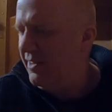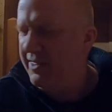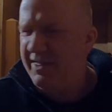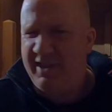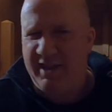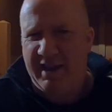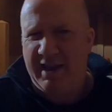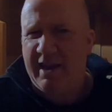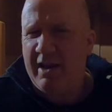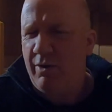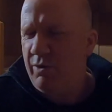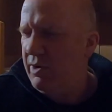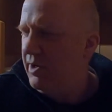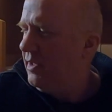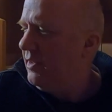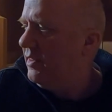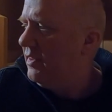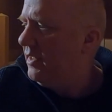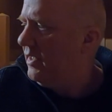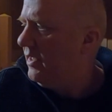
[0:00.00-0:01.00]
in
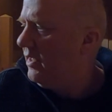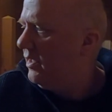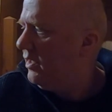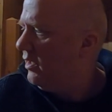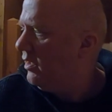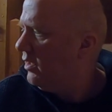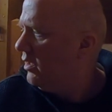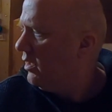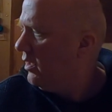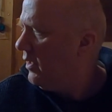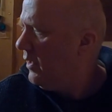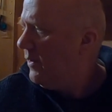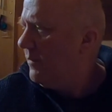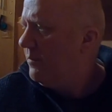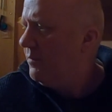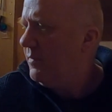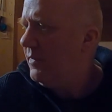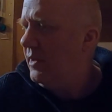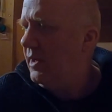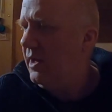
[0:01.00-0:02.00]
theory the
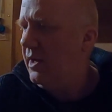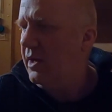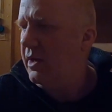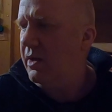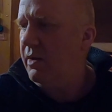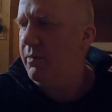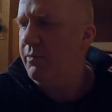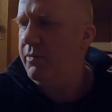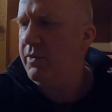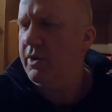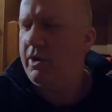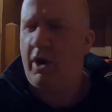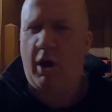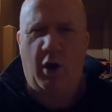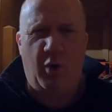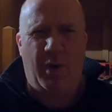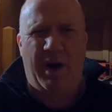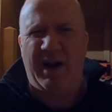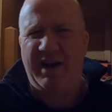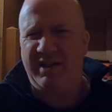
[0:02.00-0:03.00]
um, the
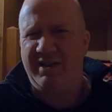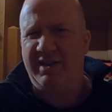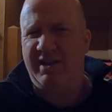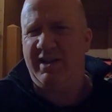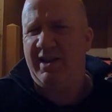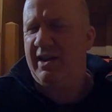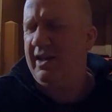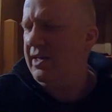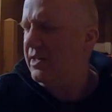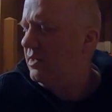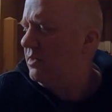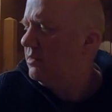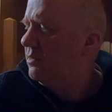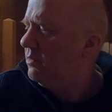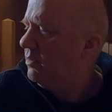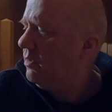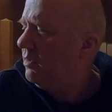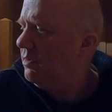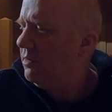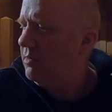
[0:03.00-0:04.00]
coax in here,
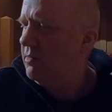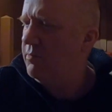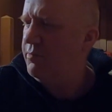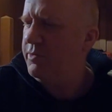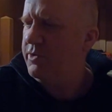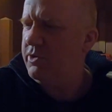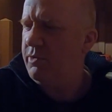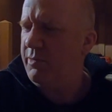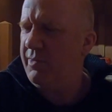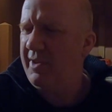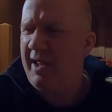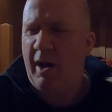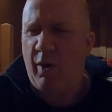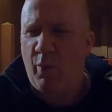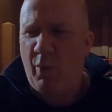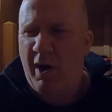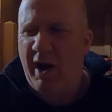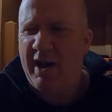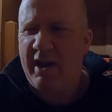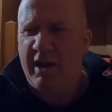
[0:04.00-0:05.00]
some of
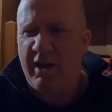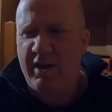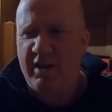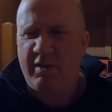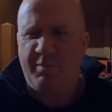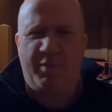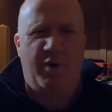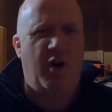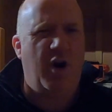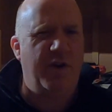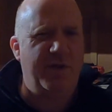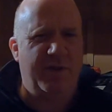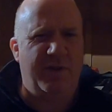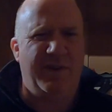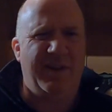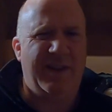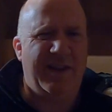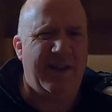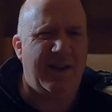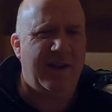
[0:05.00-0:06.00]
that wire is part
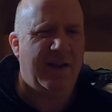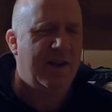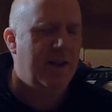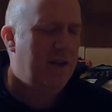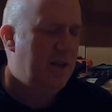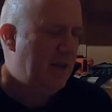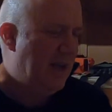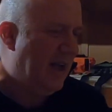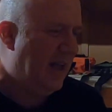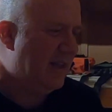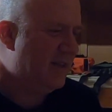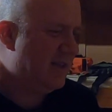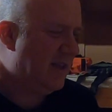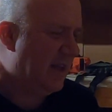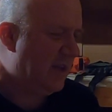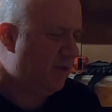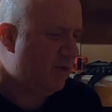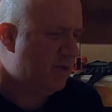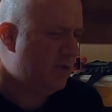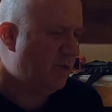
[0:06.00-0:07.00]
of the
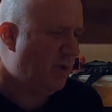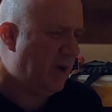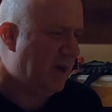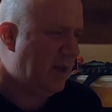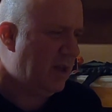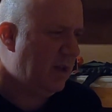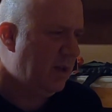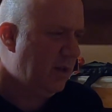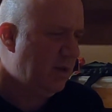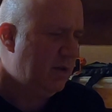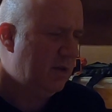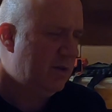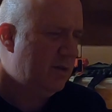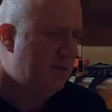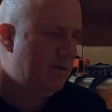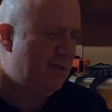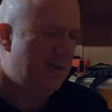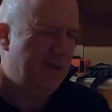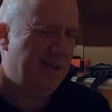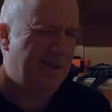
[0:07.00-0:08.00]
antenna as well.
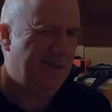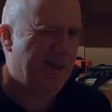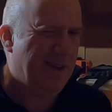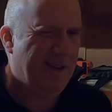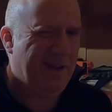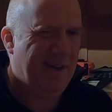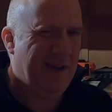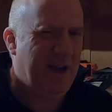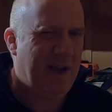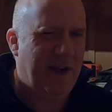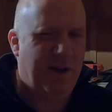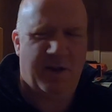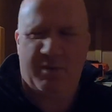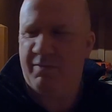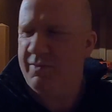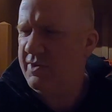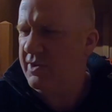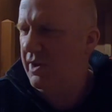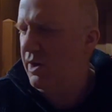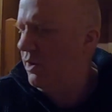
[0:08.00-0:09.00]

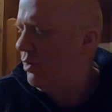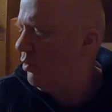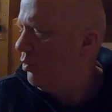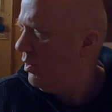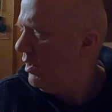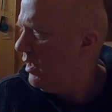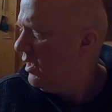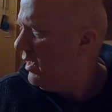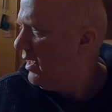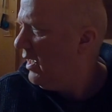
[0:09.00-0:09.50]
Um, so